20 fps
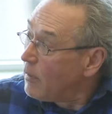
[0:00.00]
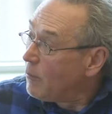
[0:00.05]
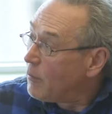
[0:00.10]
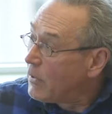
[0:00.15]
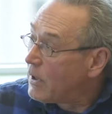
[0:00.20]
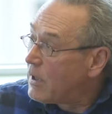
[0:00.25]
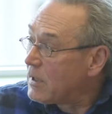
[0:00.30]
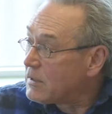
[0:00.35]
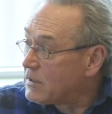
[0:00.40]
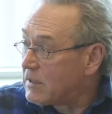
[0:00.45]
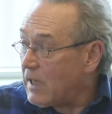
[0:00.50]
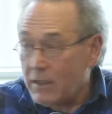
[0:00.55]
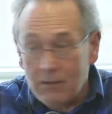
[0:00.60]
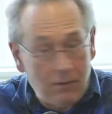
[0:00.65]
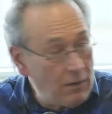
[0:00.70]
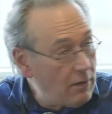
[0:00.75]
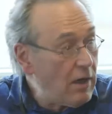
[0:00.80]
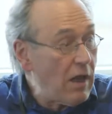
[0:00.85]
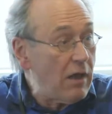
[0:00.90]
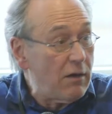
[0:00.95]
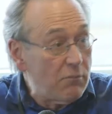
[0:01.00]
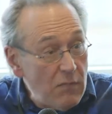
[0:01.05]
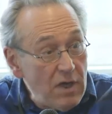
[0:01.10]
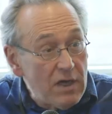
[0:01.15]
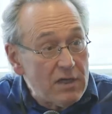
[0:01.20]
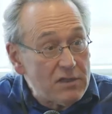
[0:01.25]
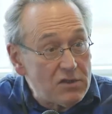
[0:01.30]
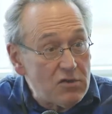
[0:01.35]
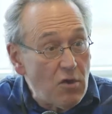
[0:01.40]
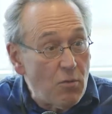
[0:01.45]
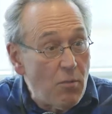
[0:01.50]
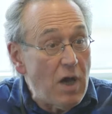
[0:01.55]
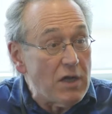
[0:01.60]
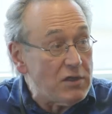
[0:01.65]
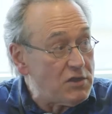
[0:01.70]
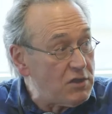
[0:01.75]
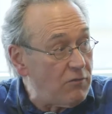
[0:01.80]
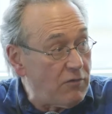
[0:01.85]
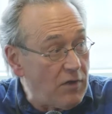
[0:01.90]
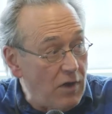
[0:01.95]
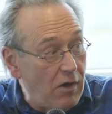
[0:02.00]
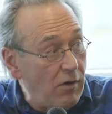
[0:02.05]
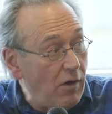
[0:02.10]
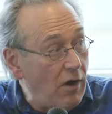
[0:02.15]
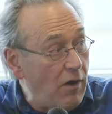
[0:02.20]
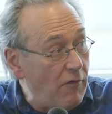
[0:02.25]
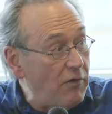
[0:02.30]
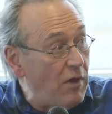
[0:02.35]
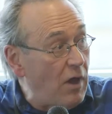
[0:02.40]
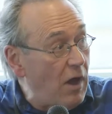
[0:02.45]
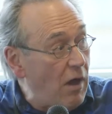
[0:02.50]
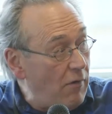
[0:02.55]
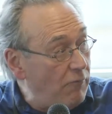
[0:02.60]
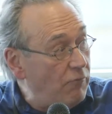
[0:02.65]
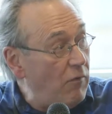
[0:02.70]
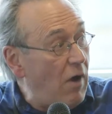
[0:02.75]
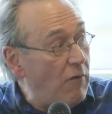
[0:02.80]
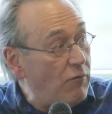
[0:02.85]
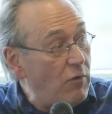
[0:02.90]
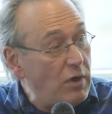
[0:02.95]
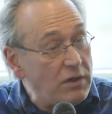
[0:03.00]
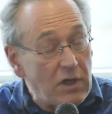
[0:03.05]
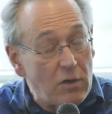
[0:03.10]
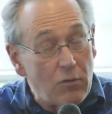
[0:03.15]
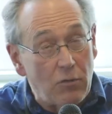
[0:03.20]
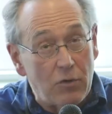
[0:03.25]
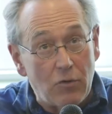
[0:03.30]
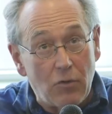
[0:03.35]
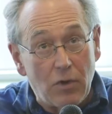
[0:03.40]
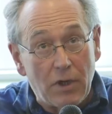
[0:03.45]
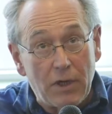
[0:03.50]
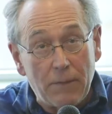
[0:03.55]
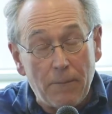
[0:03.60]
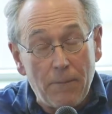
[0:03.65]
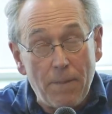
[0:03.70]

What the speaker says: because they admitted so much of what they were doing.